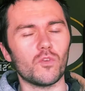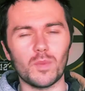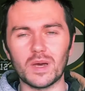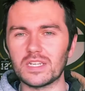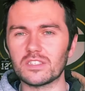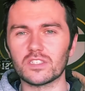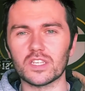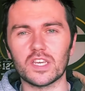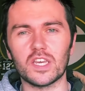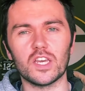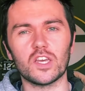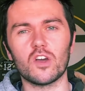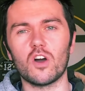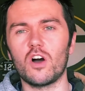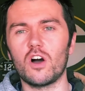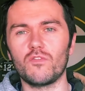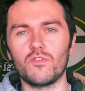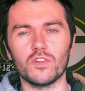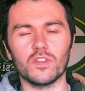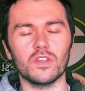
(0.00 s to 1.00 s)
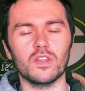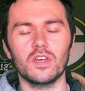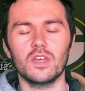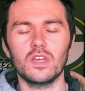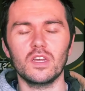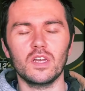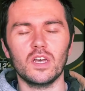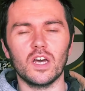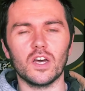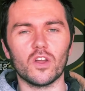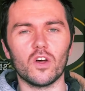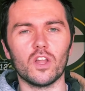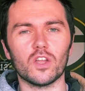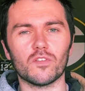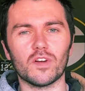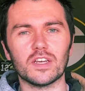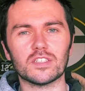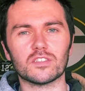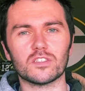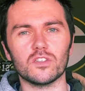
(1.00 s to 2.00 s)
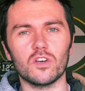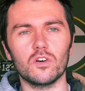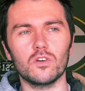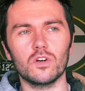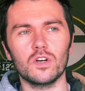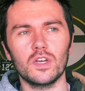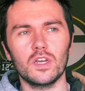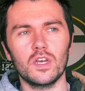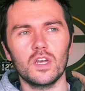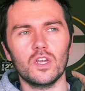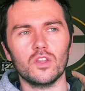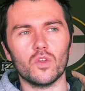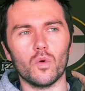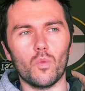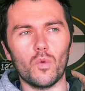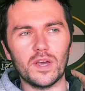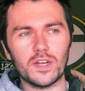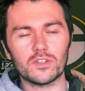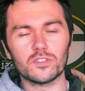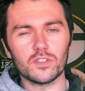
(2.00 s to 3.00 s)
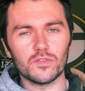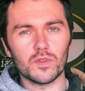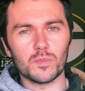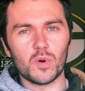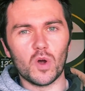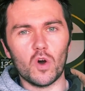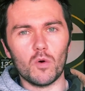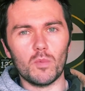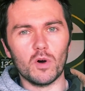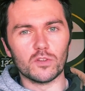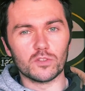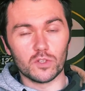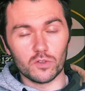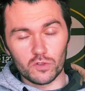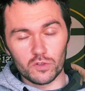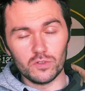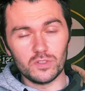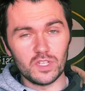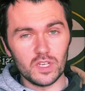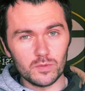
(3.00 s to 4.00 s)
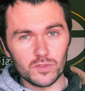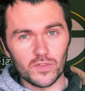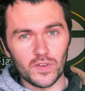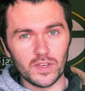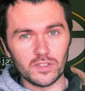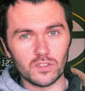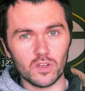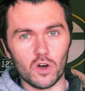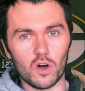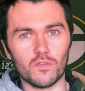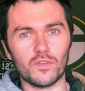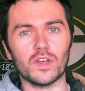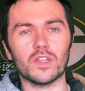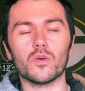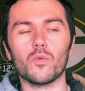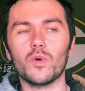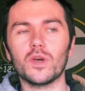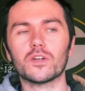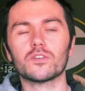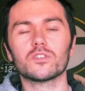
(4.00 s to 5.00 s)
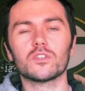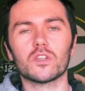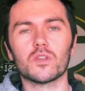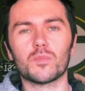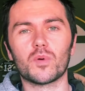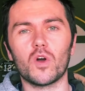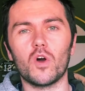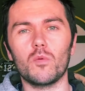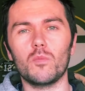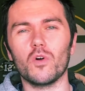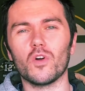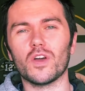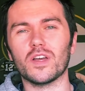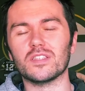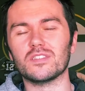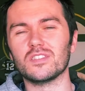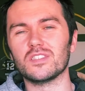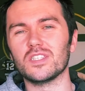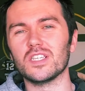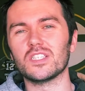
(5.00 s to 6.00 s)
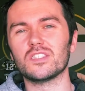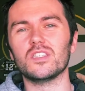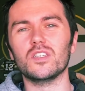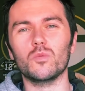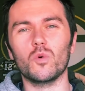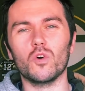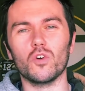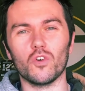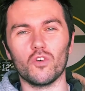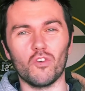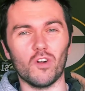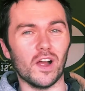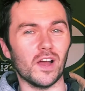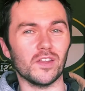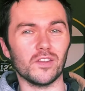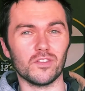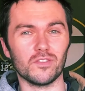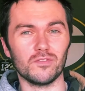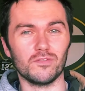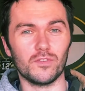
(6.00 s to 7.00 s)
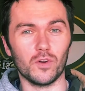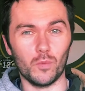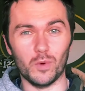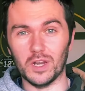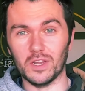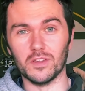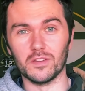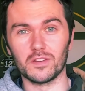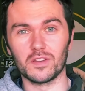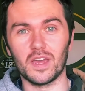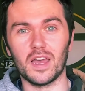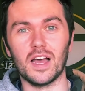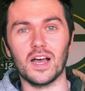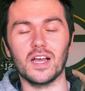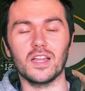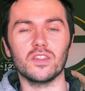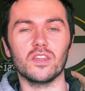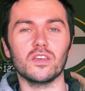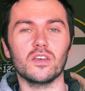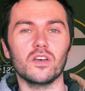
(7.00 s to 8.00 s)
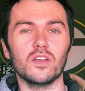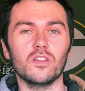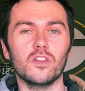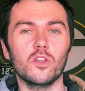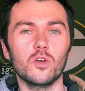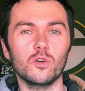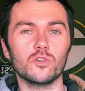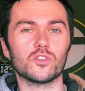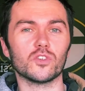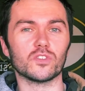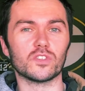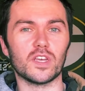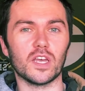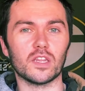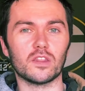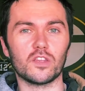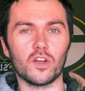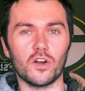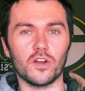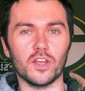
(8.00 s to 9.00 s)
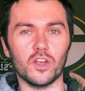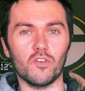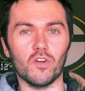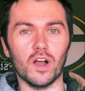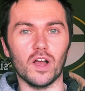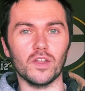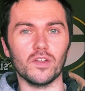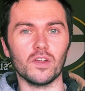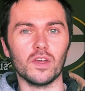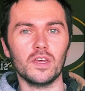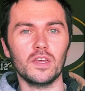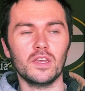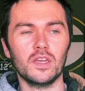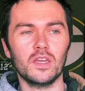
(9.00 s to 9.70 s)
and when does it kick off, and, and all the rest. So the winners of the Pro Bowl, so the two teams face off, and the winners of the Pro Bowl get 61 grand for winning it, and the losers get 30 grand.